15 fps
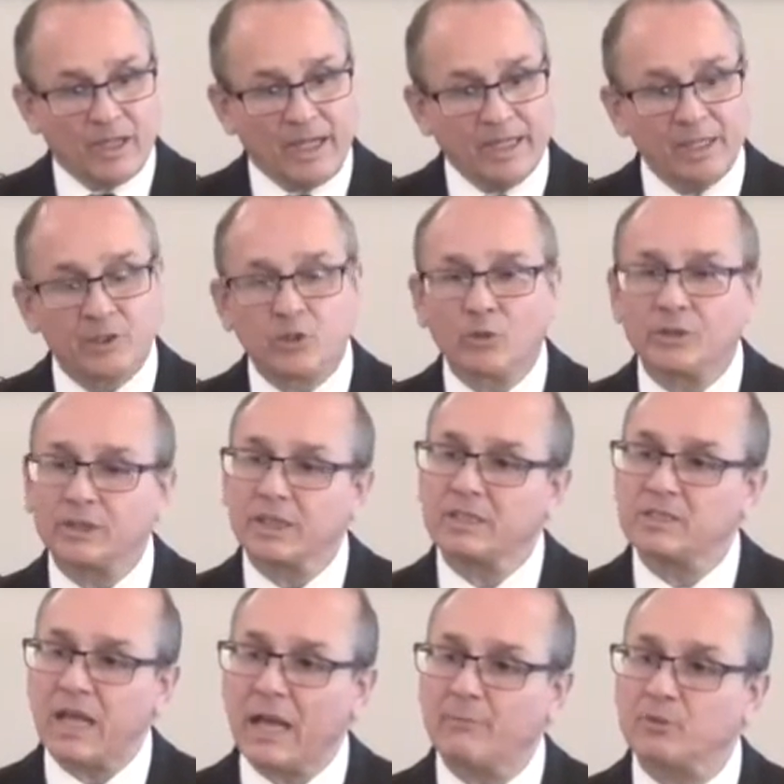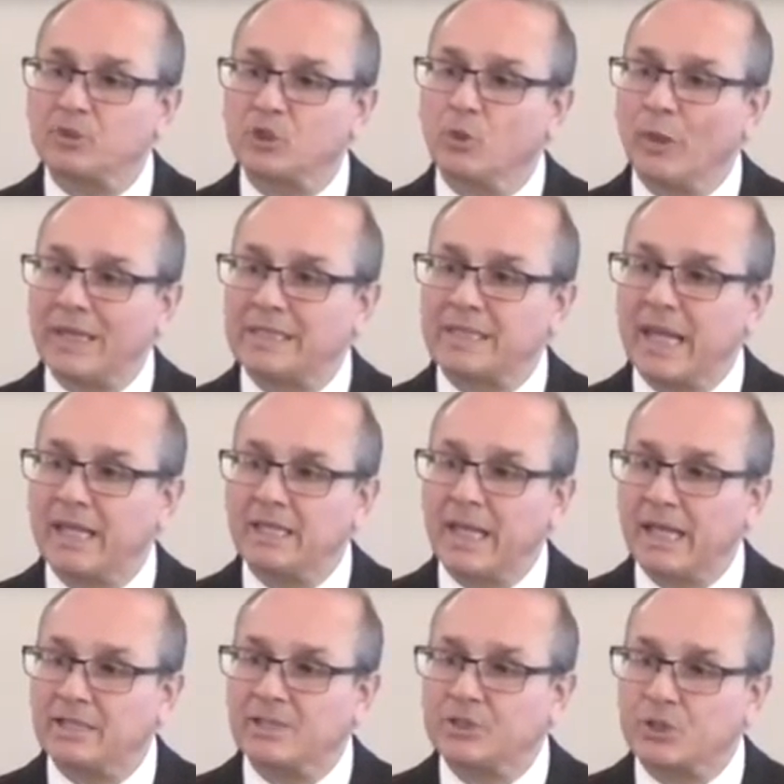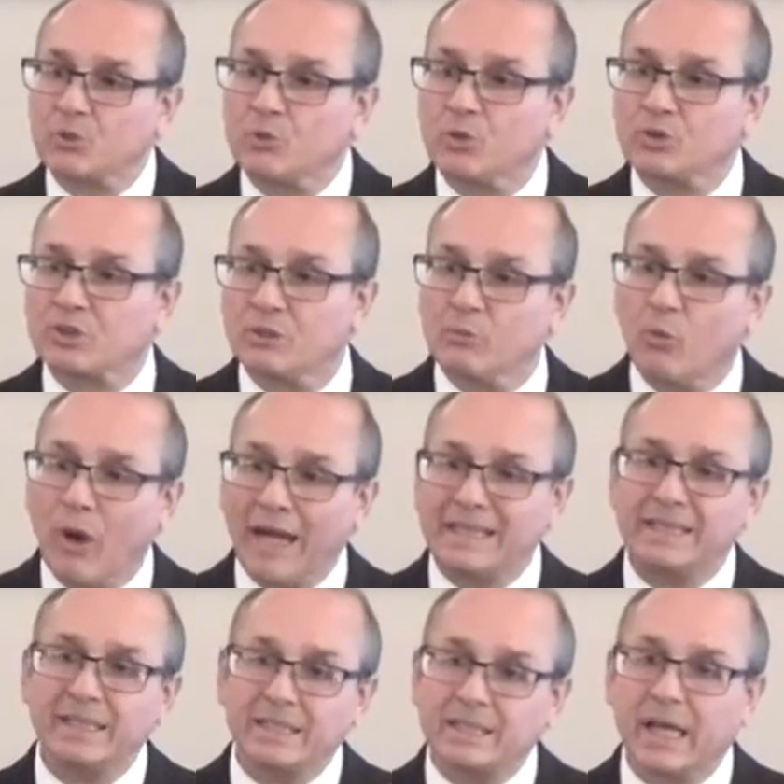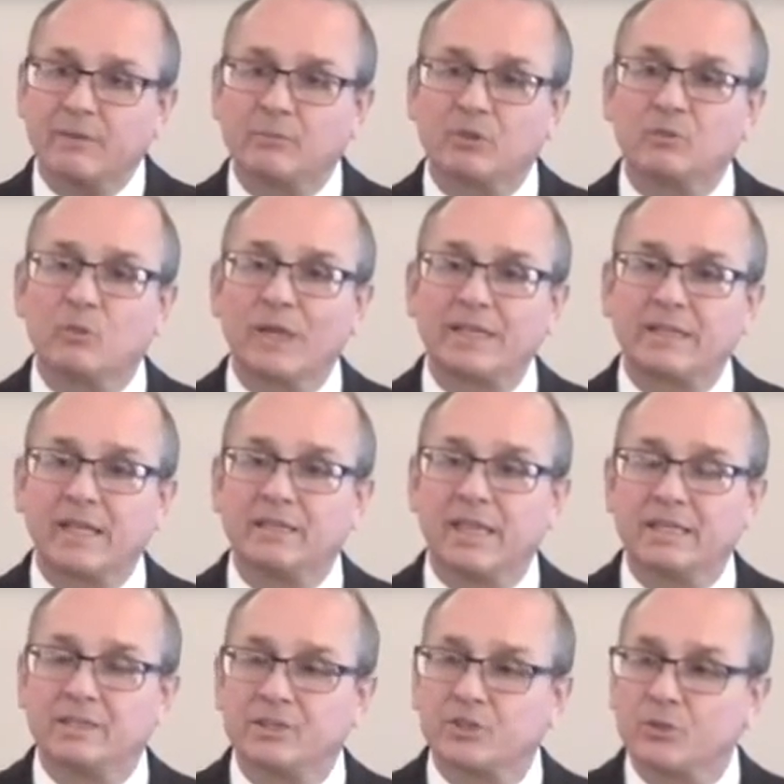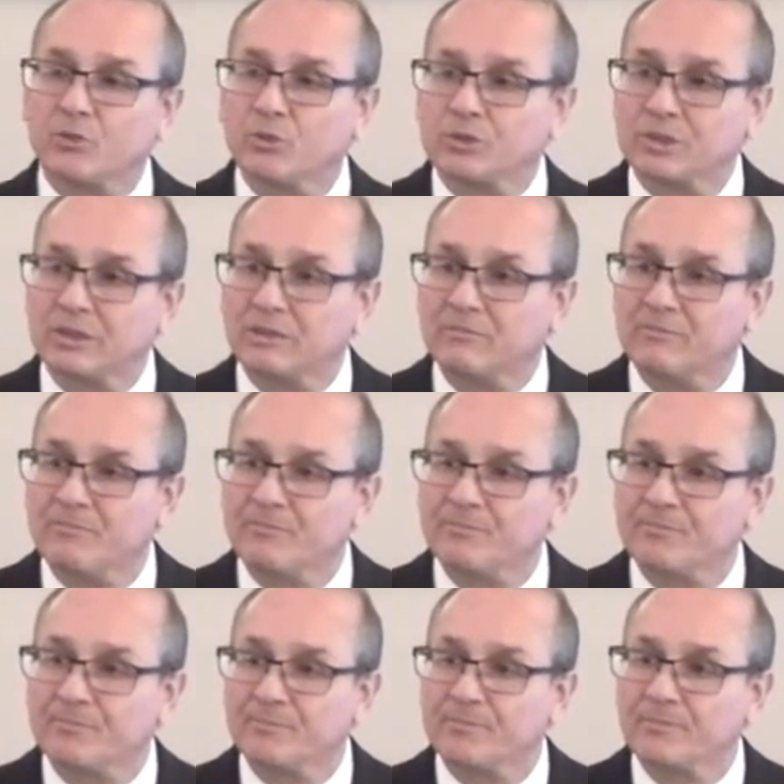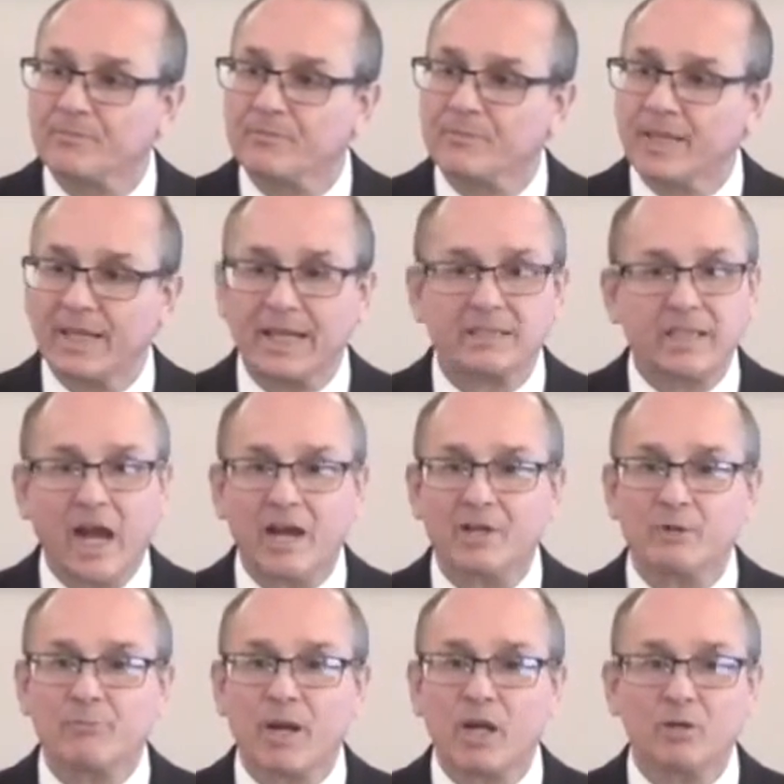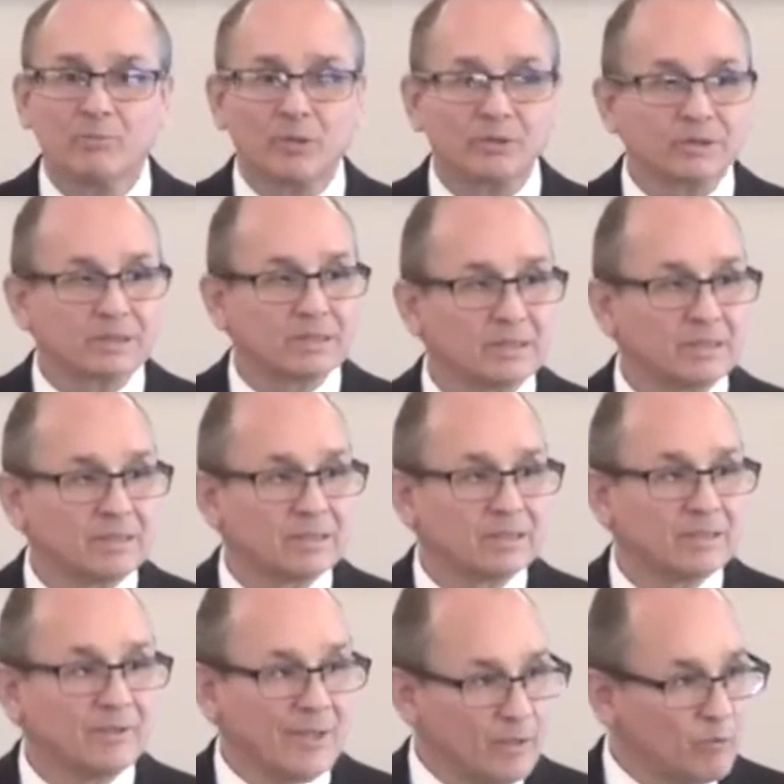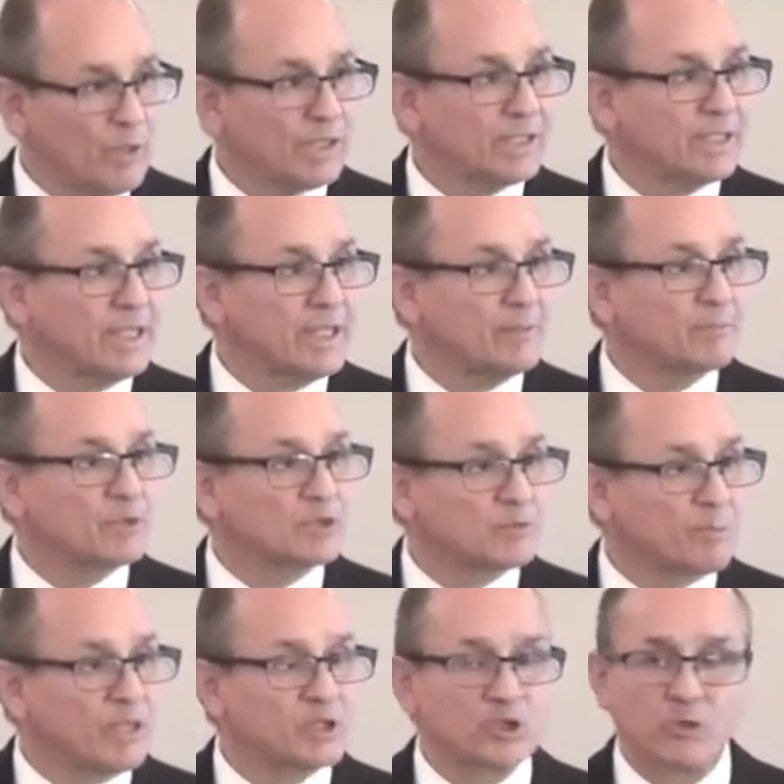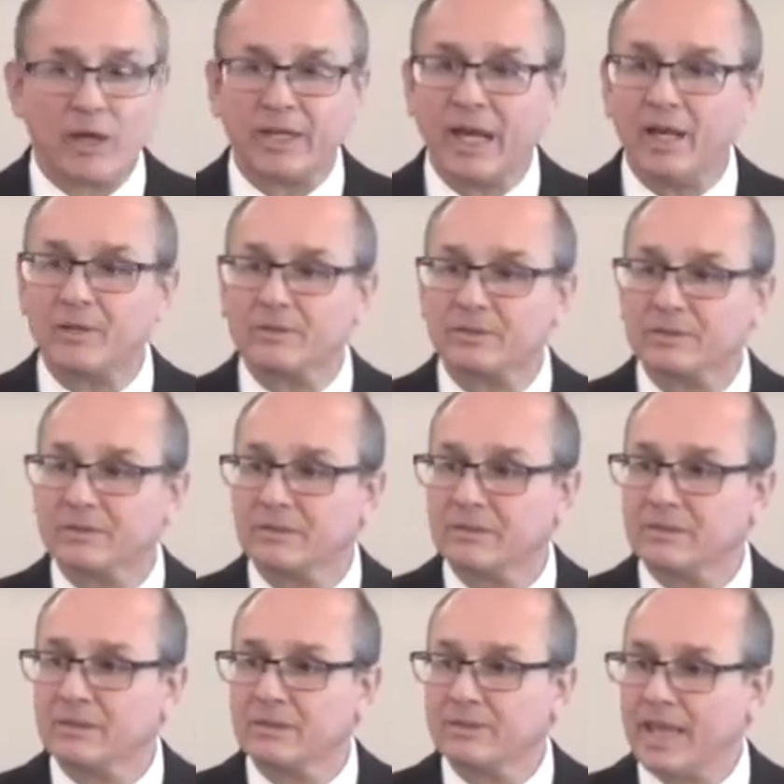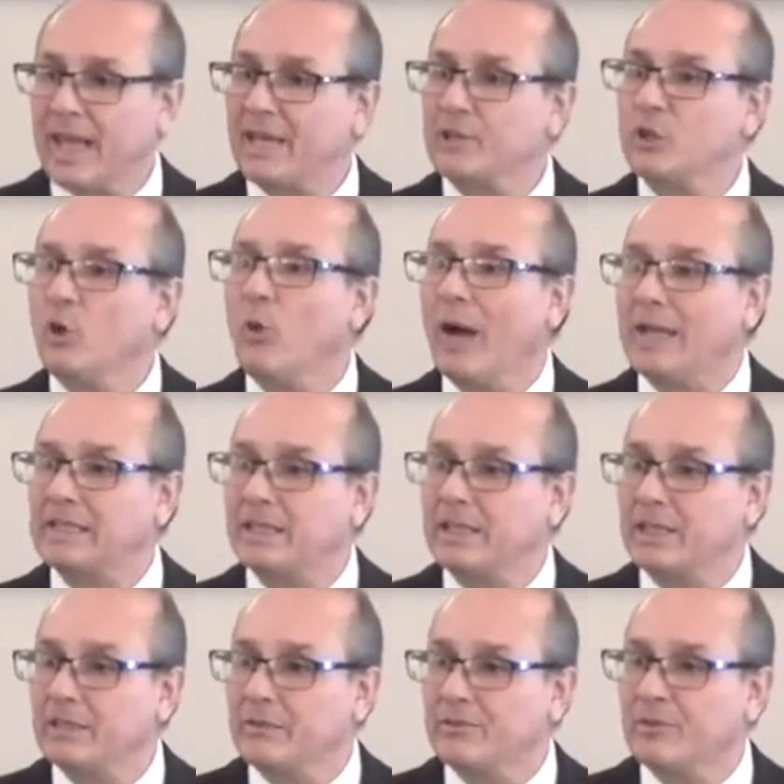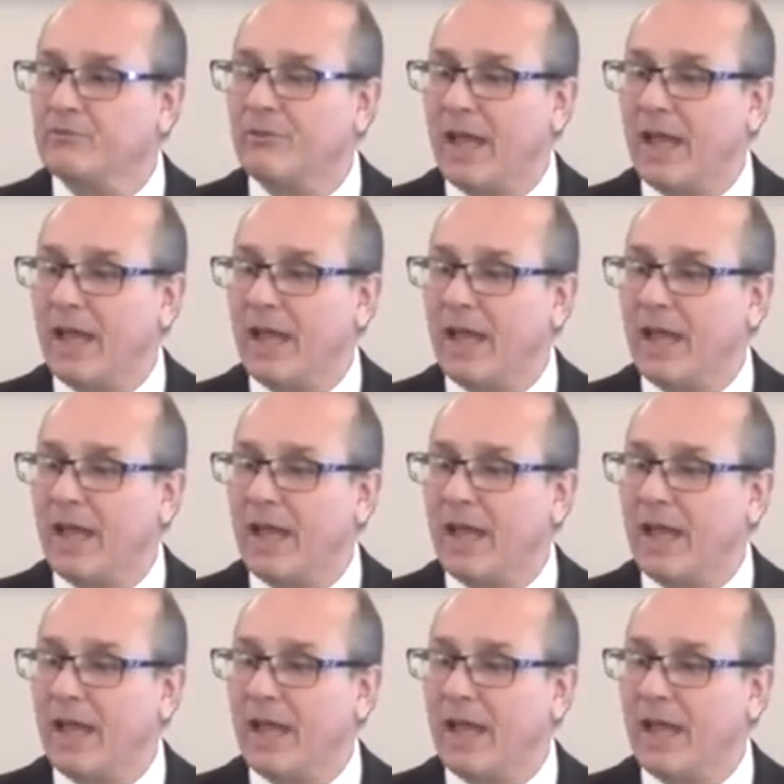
And he told the disciples to wait 10 days in Jerusalem. Why did he tell them to wait 10 days in Jerusalem? They got tired of parables. They wanted him to speak straight out. They had no idea of the